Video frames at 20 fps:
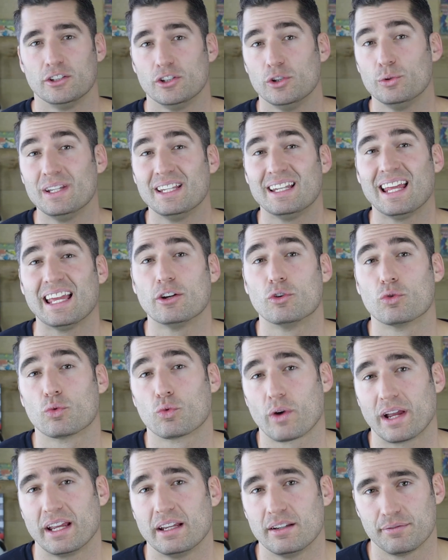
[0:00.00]
You need a
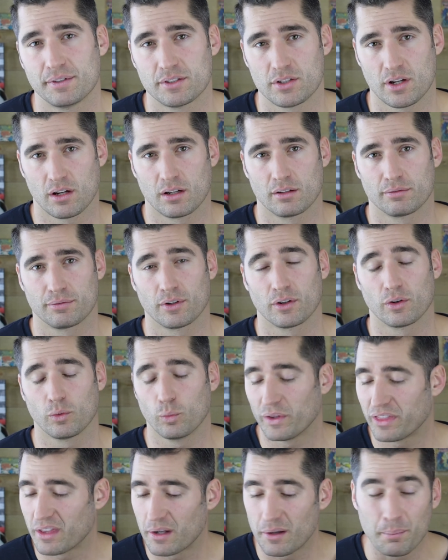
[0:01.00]
great photographer
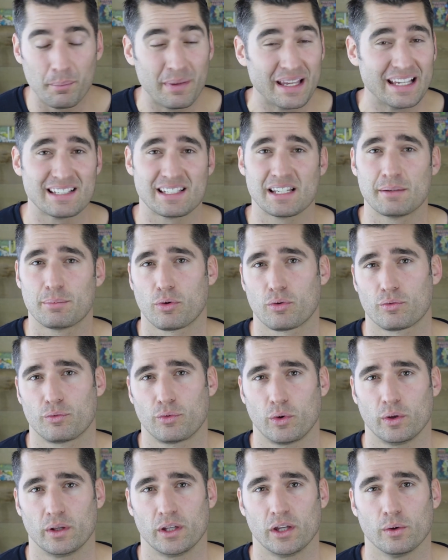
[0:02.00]
with an amazing
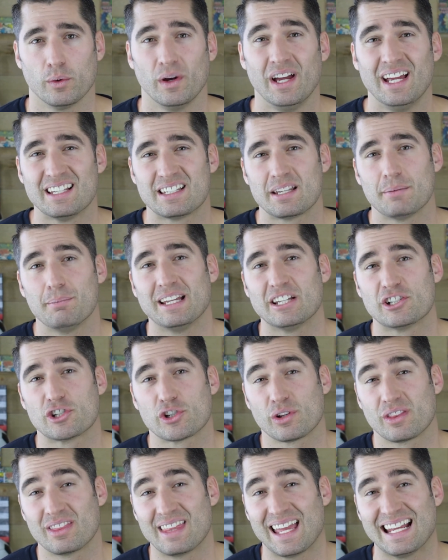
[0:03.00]
portfolio to make
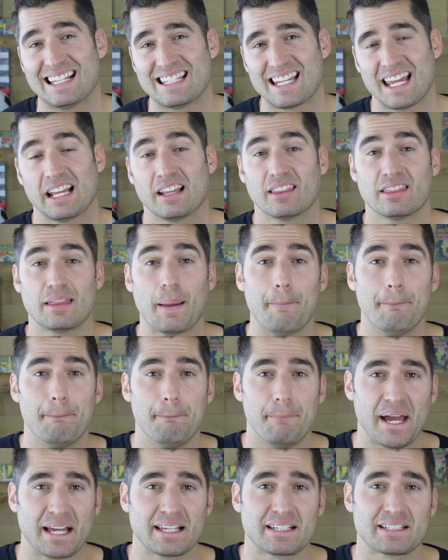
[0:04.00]
sure they take the
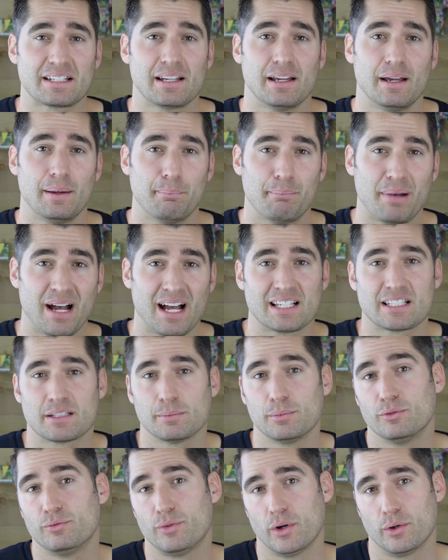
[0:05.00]
best
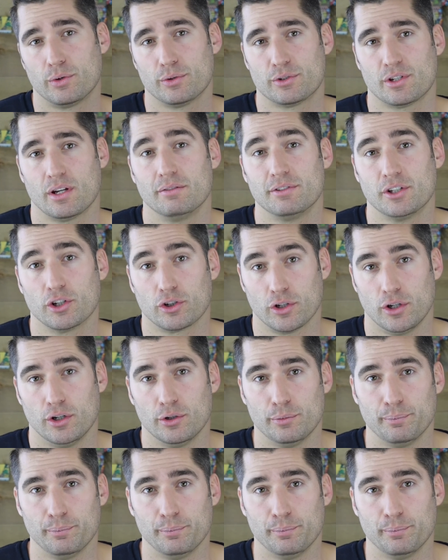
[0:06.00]
possible photos of your home.